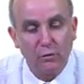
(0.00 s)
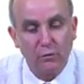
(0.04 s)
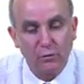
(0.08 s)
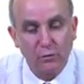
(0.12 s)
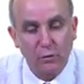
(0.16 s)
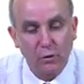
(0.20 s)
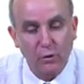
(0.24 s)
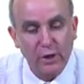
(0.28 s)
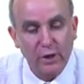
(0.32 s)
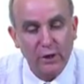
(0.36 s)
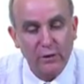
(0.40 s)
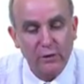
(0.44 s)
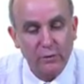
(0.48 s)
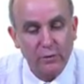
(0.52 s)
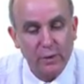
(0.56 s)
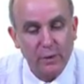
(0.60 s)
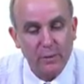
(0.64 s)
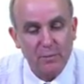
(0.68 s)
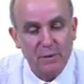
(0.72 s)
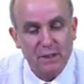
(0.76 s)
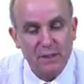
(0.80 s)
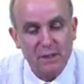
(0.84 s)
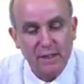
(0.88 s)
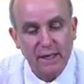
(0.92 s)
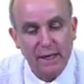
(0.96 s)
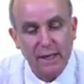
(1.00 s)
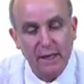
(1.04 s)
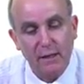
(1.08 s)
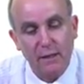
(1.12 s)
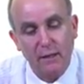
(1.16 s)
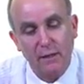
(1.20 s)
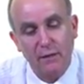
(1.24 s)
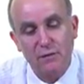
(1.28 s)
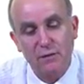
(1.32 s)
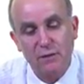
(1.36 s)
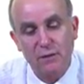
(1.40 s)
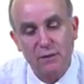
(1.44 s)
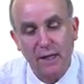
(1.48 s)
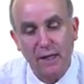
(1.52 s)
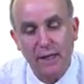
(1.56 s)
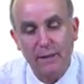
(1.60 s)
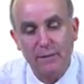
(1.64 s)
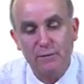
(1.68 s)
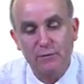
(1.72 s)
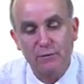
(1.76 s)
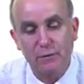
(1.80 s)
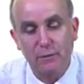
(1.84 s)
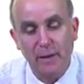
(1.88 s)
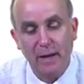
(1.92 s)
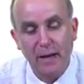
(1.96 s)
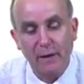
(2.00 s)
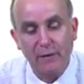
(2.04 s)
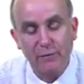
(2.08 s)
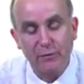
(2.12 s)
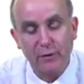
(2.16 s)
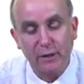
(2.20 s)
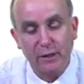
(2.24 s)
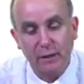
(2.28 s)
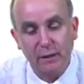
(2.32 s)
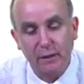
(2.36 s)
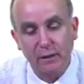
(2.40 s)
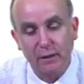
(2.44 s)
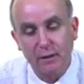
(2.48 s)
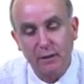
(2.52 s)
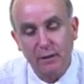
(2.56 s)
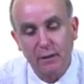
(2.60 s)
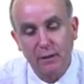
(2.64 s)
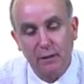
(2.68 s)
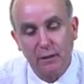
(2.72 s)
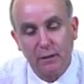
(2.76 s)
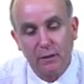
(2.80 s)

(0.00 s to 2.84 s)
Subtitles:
43% of slaves from Africa